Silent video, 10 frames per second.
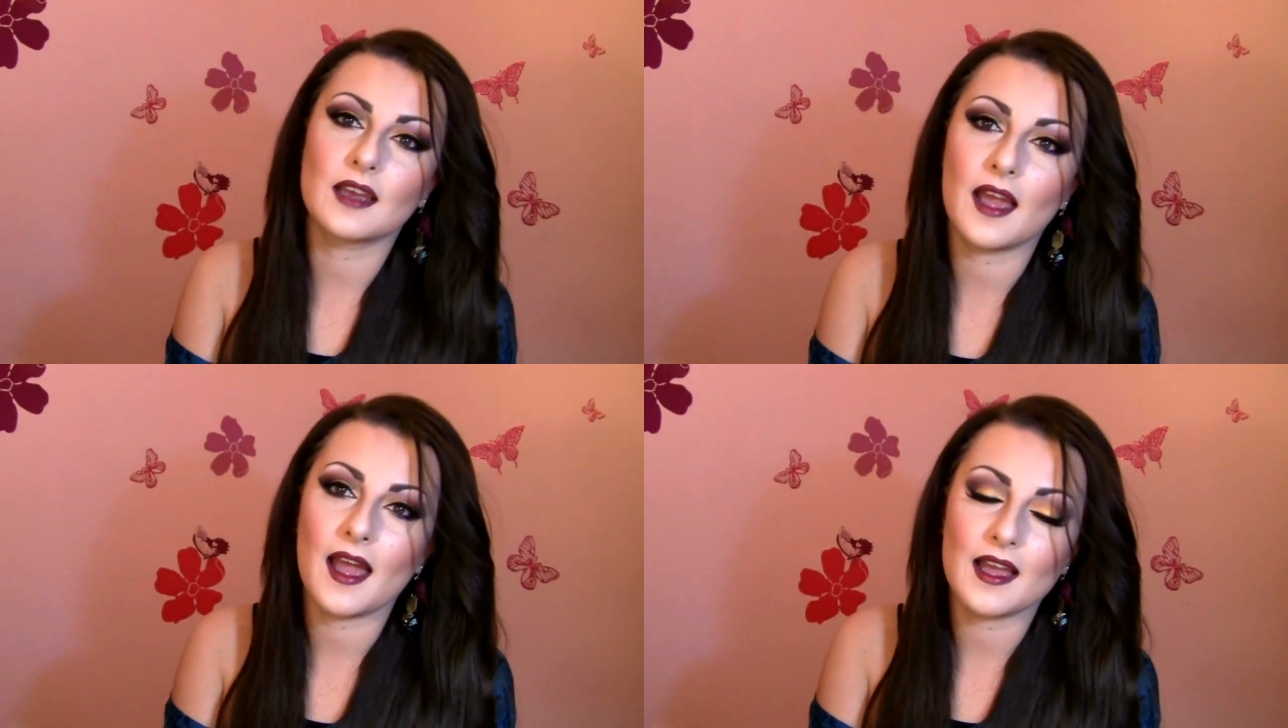
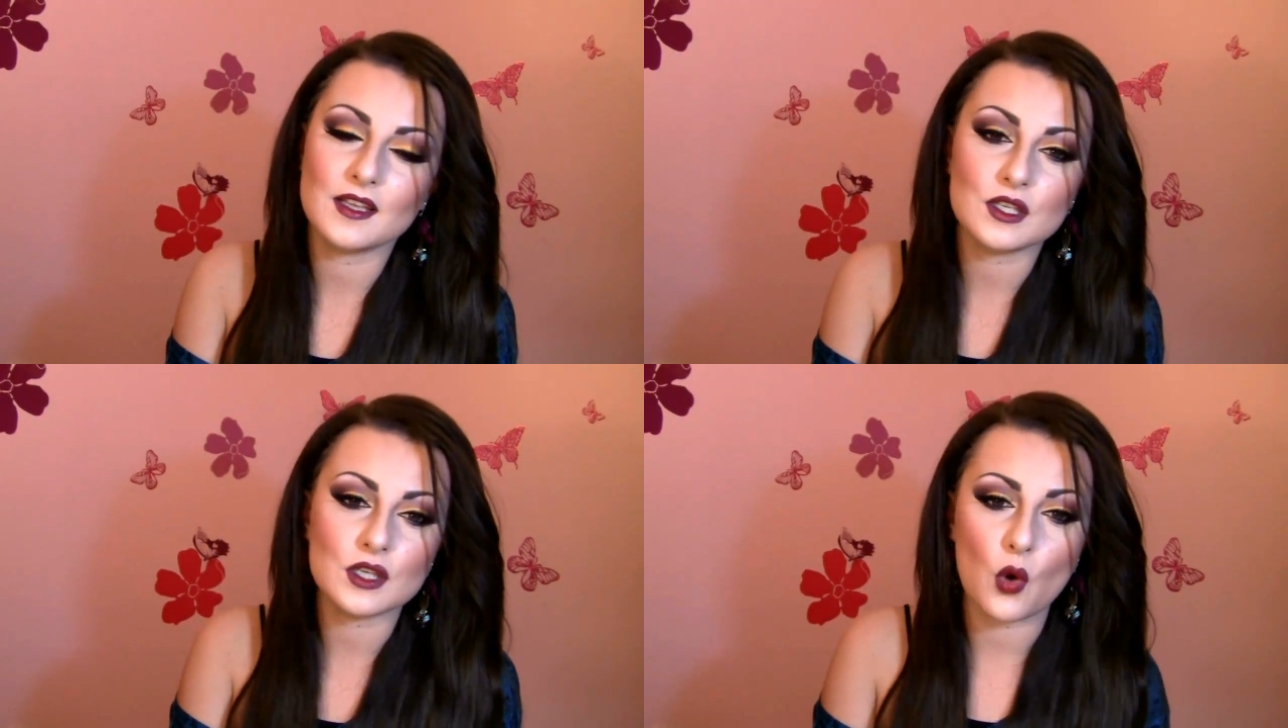
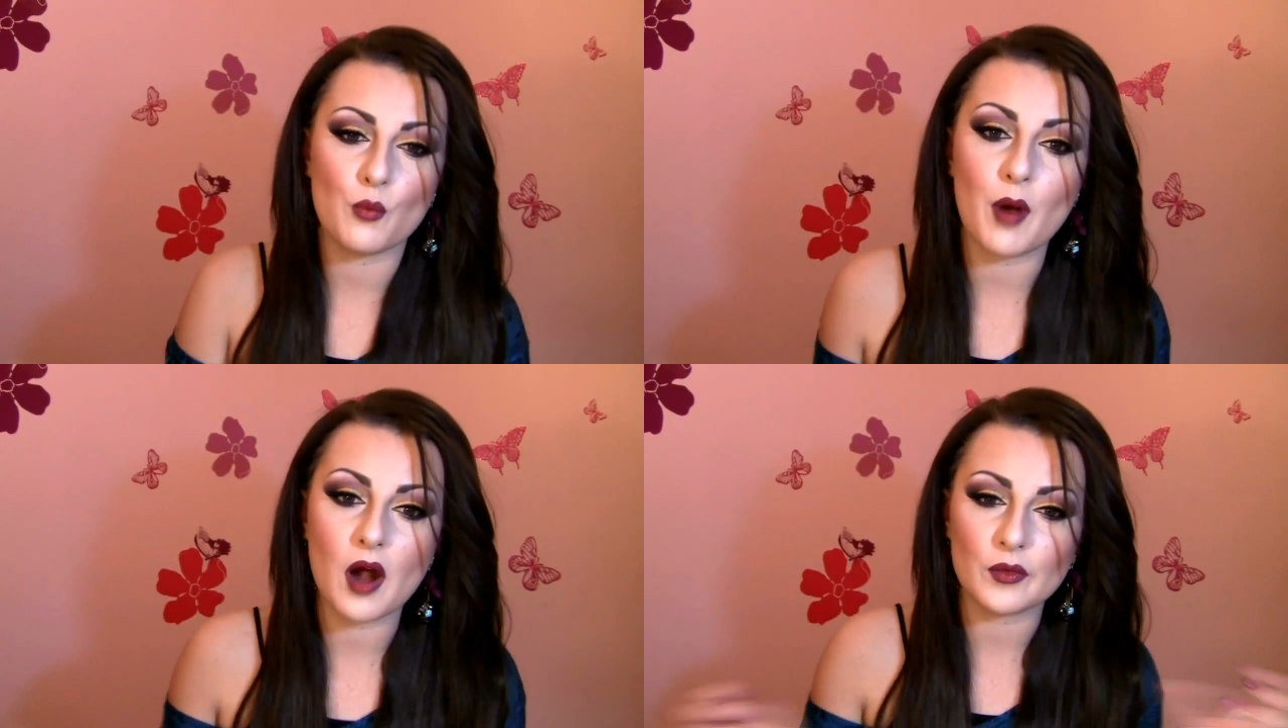and so
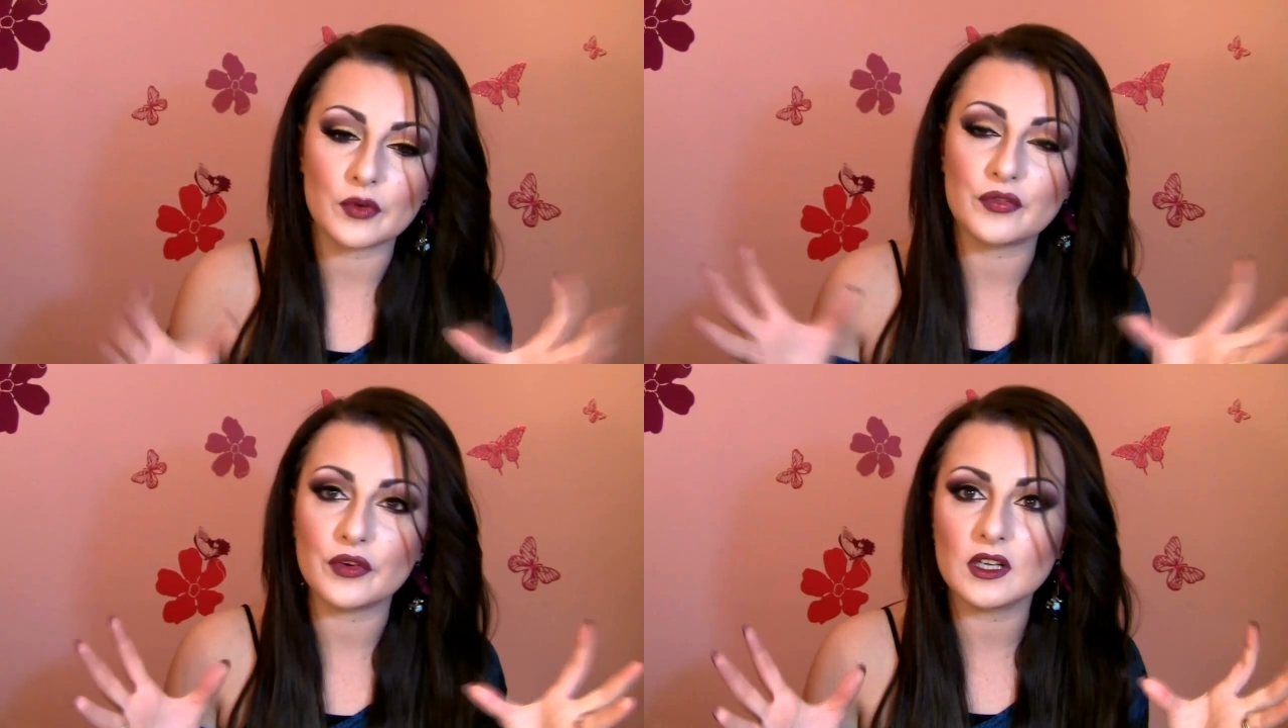
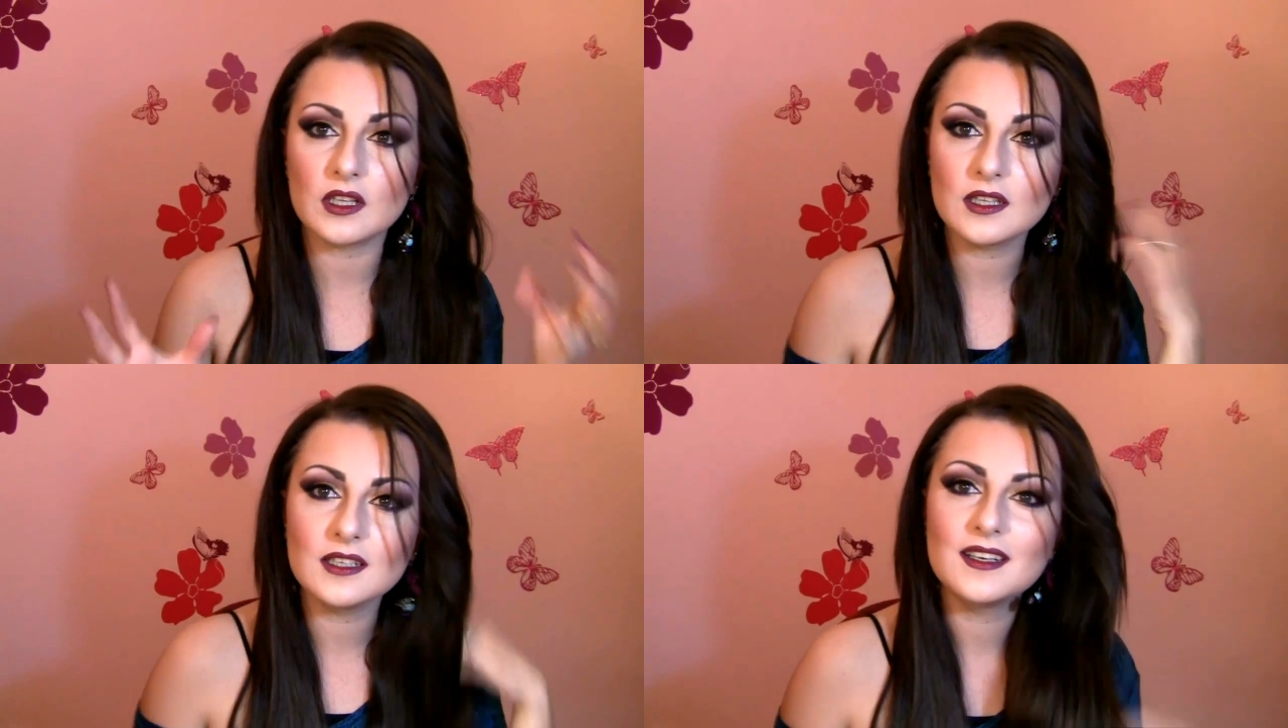
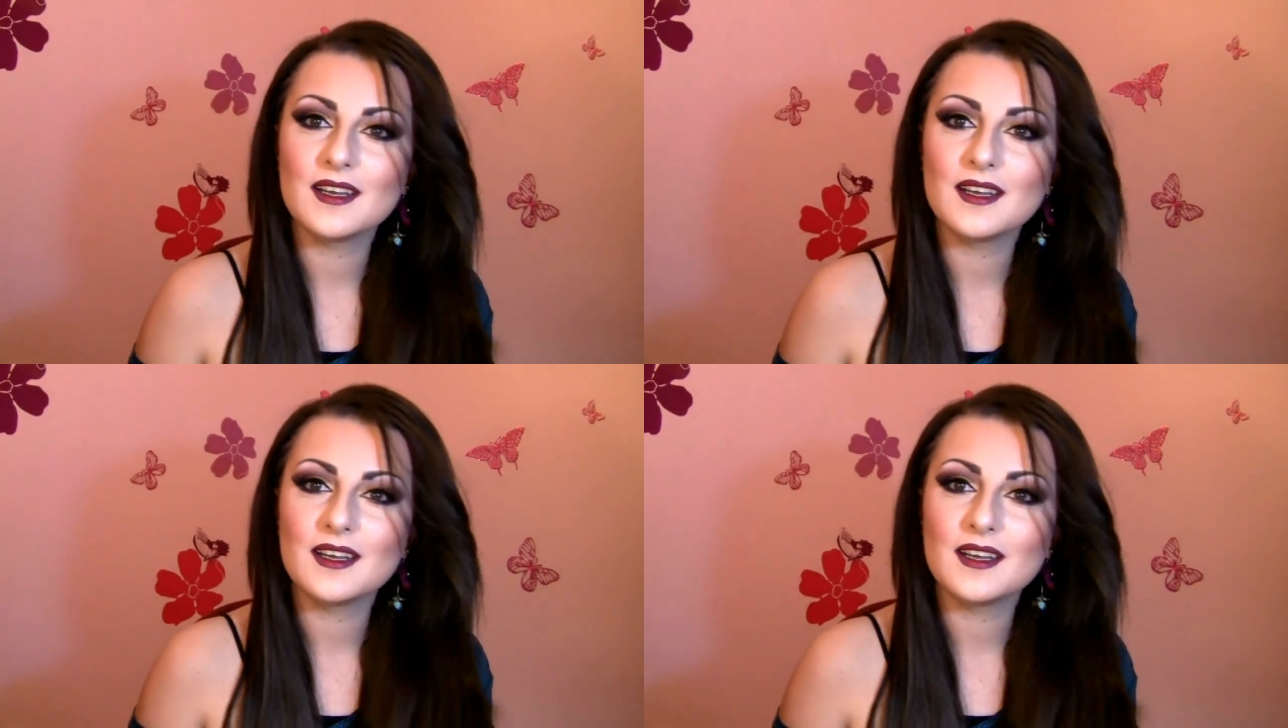powerful.